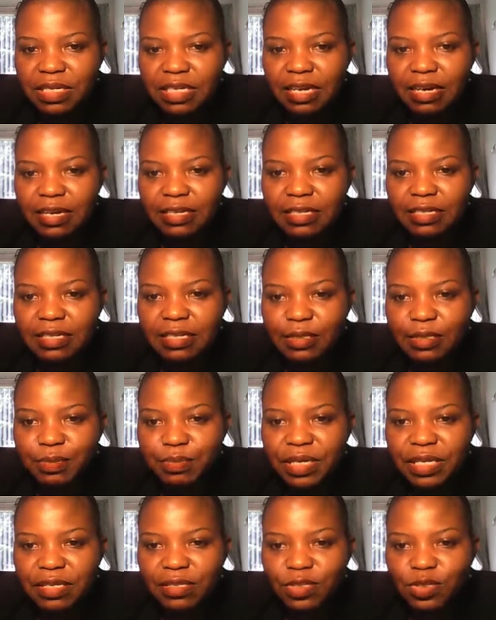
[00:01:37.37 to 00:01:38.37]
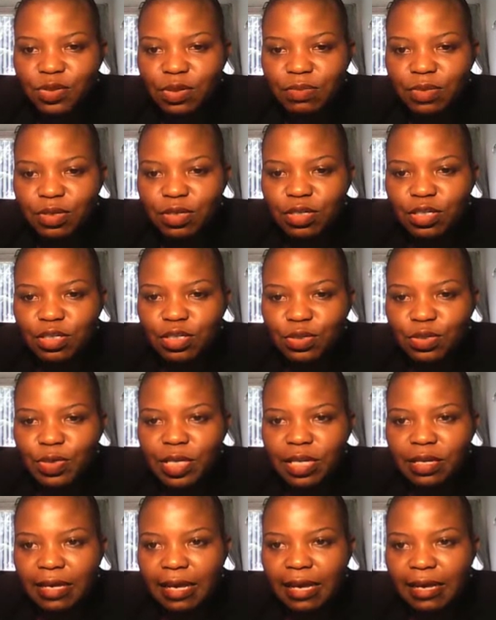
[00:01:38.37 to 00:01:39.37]
been added as a pin, so I'm not going to do
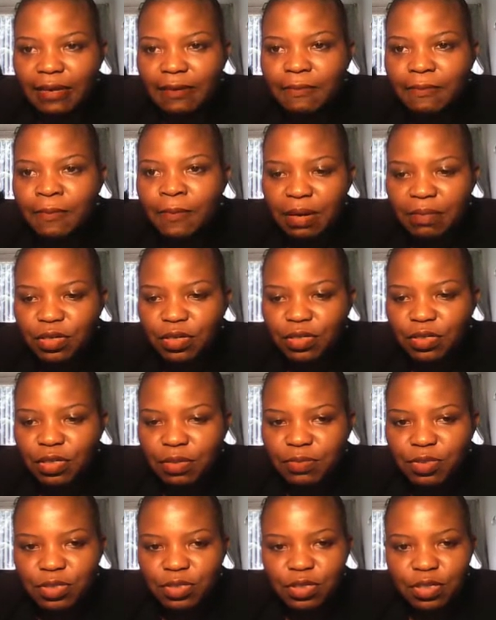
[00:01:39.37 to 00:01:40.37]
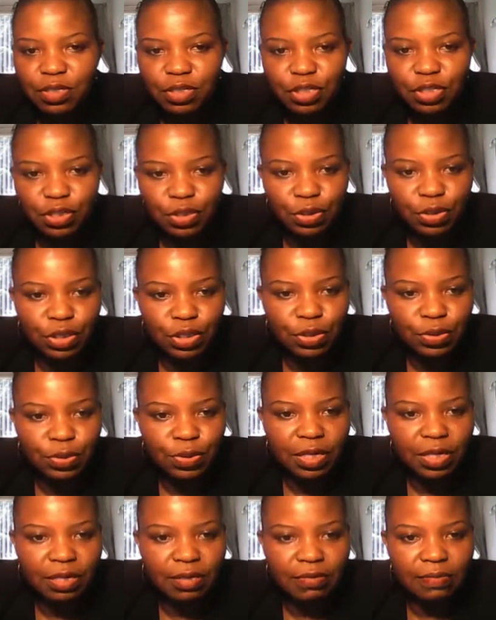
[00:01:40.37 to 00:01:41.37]
it again. But I'm just going to show
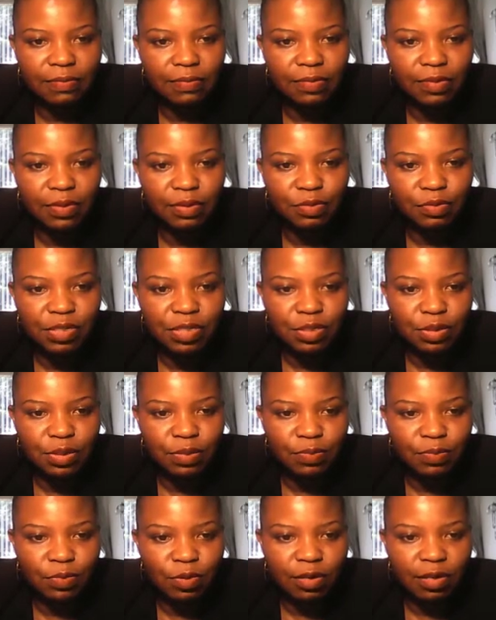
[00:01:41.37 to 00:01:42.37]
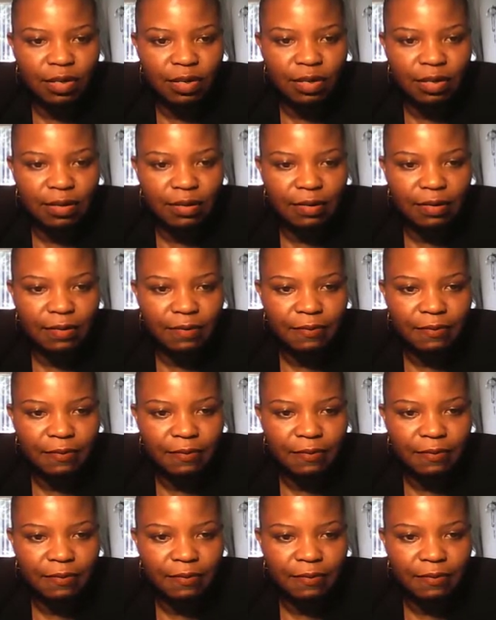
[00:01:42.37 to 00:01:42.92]
you that the reason why,